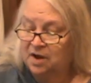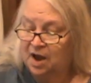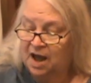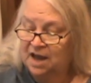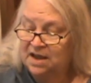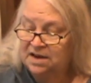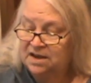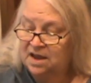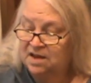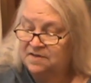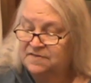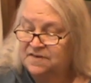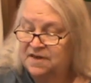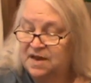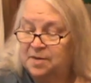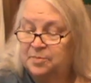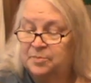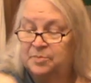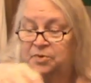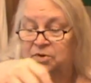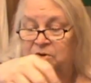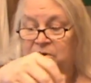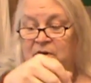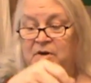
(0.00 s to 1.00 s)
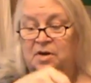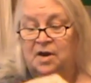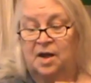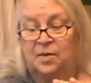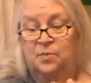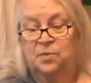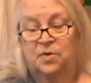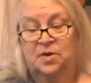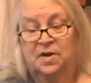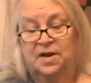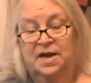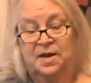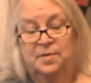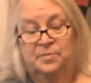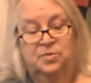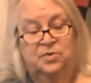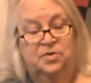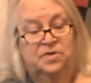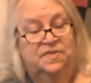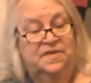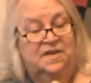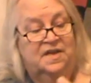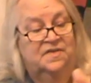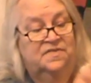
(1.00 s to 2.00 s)
I love amber. I wear amber
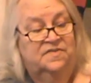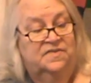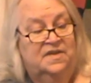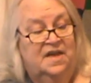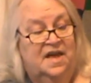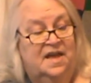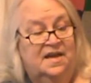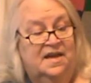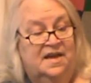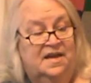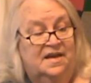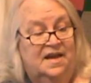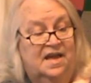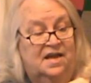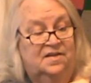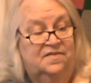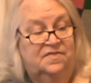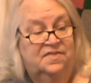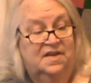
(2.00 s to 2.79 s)
in the SCA and out